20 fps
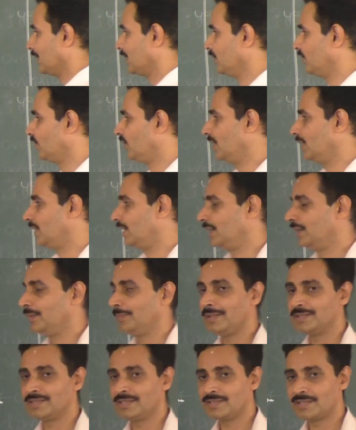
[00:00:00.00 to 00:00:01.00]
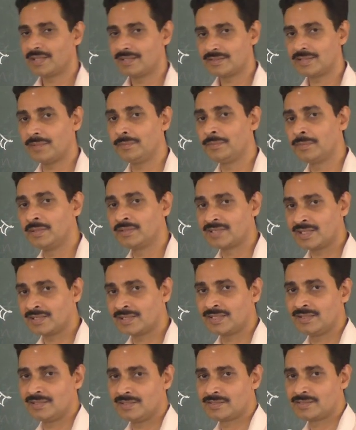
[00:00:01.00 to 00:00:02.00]
at infinity, image is at some
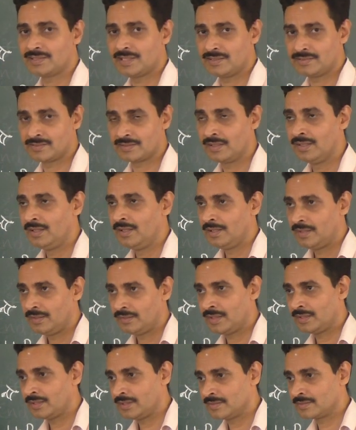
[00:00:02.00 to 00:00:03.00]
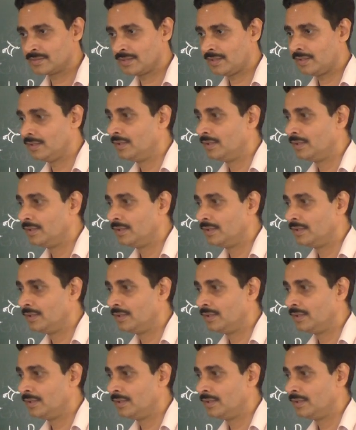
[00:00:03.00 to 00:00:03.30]
certain distance, that is